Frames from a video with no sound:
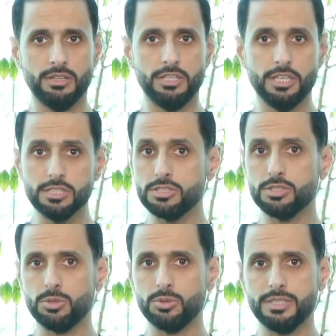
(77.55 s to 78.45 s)
the
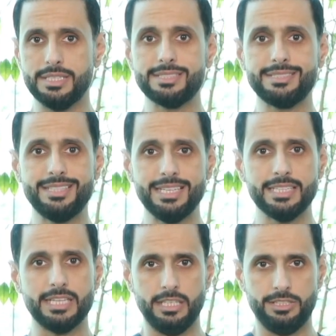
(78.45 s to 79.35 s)
institute is
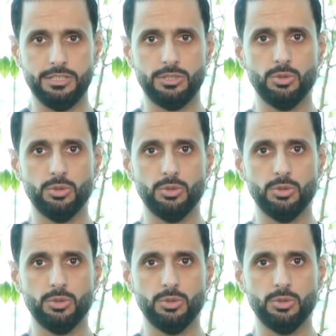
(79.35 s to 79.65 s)
dedicated